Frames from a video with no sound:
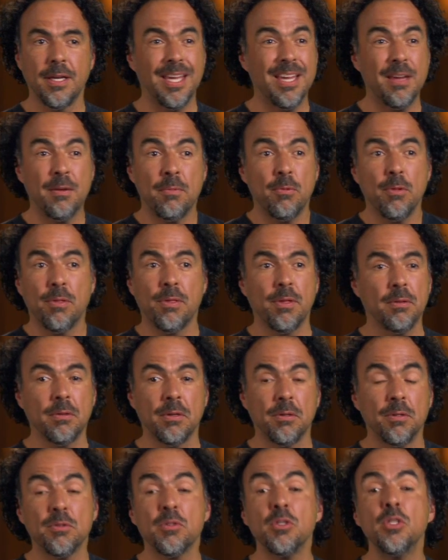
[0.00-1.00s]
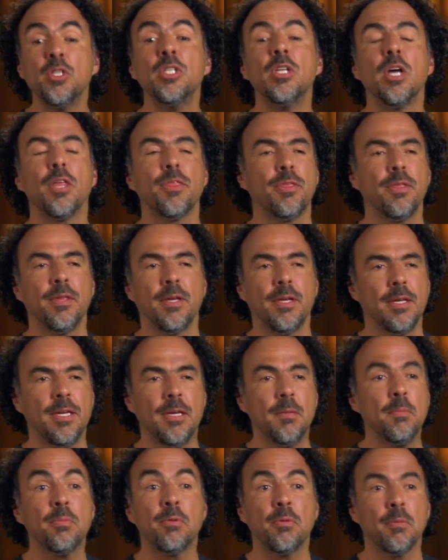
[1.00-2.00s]
Everything. There is nothing
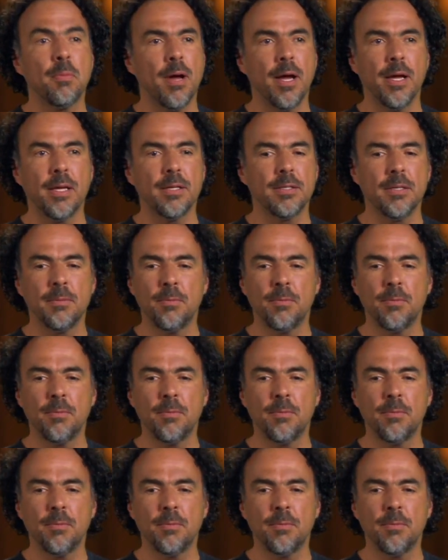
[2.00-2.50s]
improvised.